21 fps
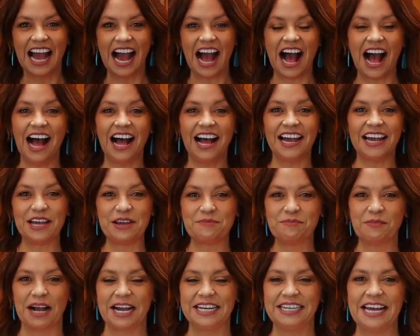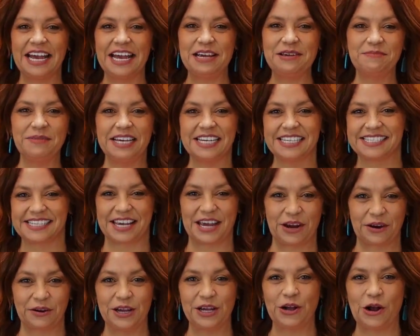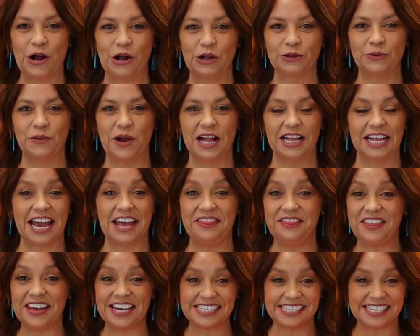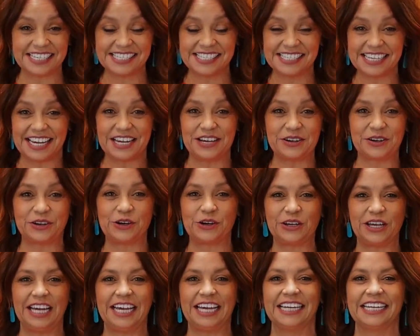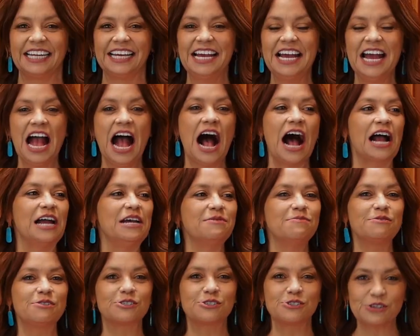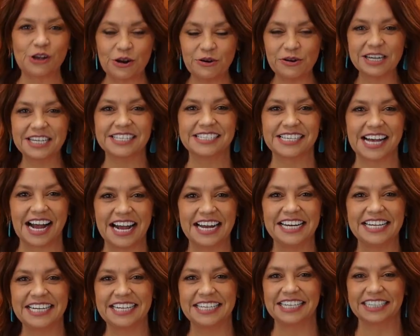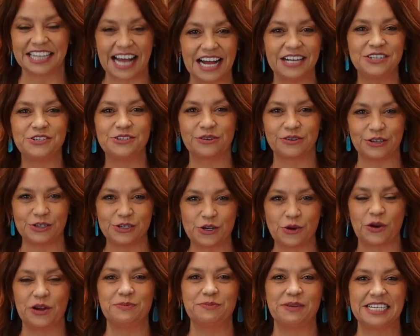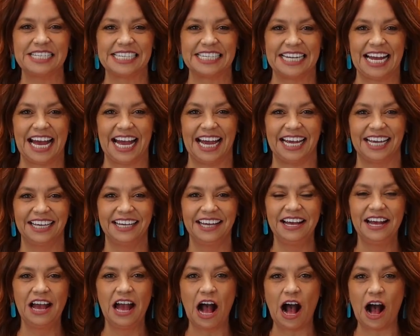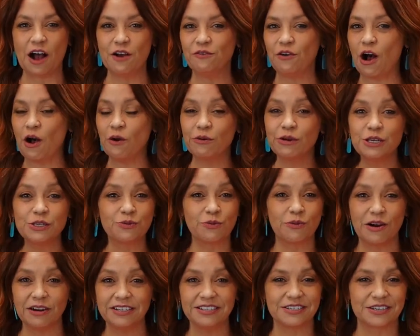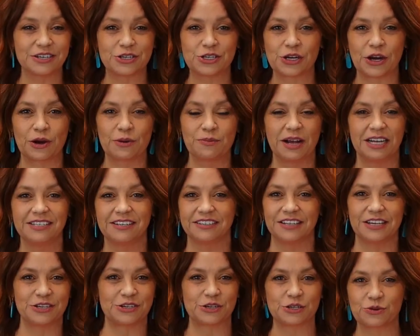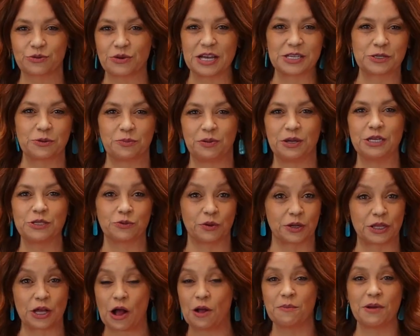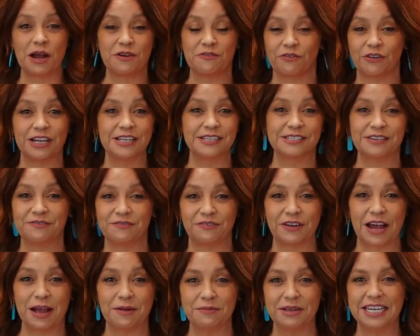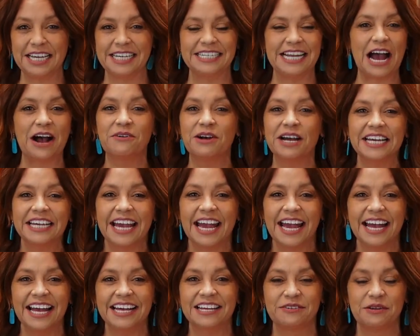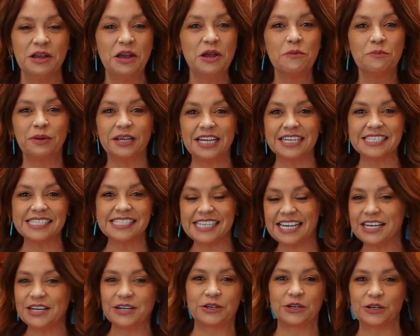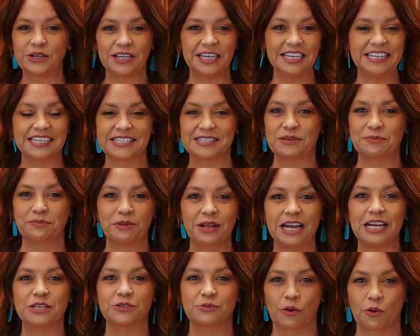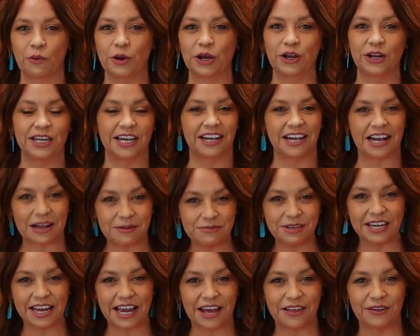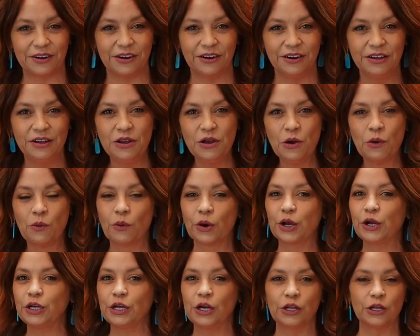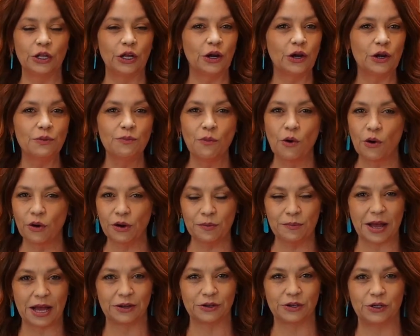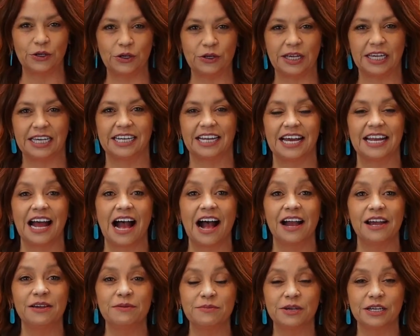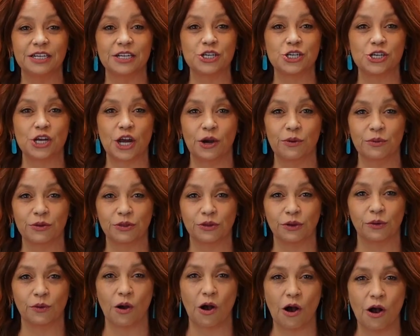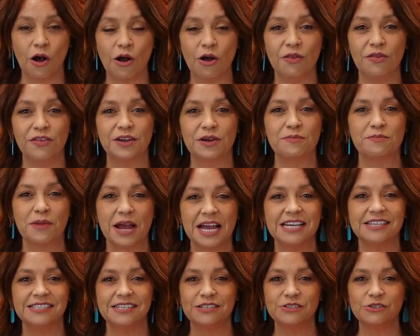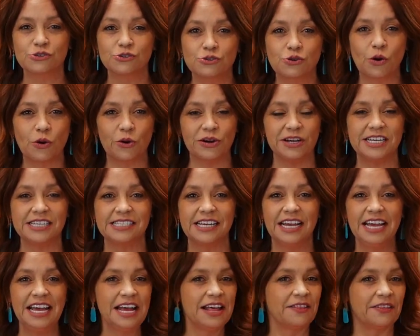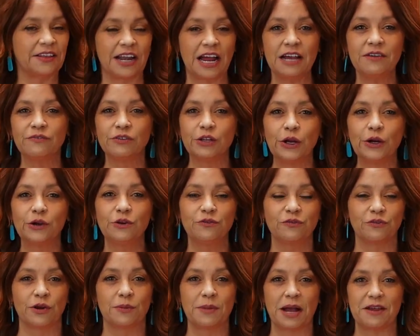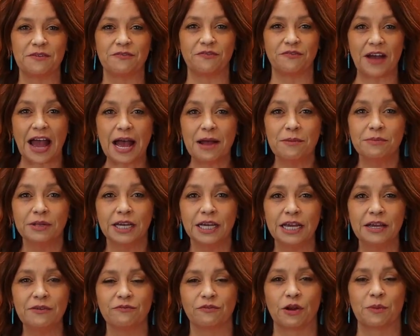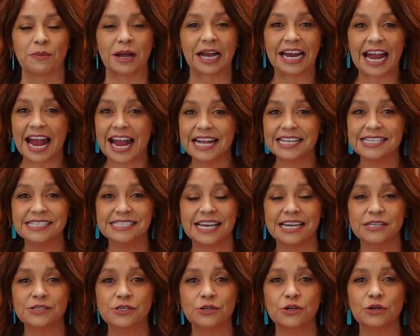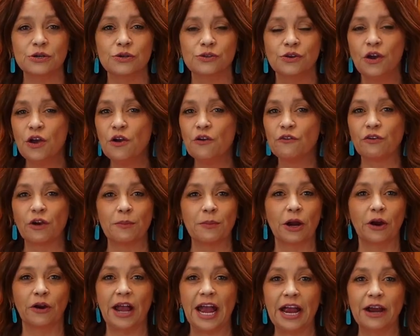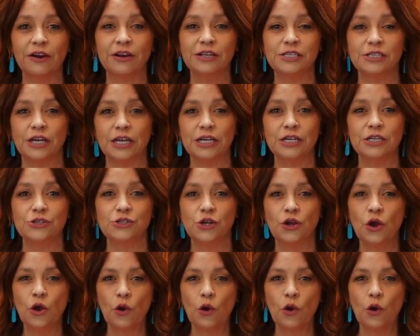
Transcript: Hi, my name is Kerry Caldwell and this is ZIA Cooking. I am so excited and glad you could join me today. I've always wanted to share my delicious recipes with all my friends and family, and now I can, because ZIA Cooking is the place where we're going to come together, we're going to learn more about cooking, and I am going to share with you all the amazing stories that I've learned from my family, from my ancestors, from our heritage.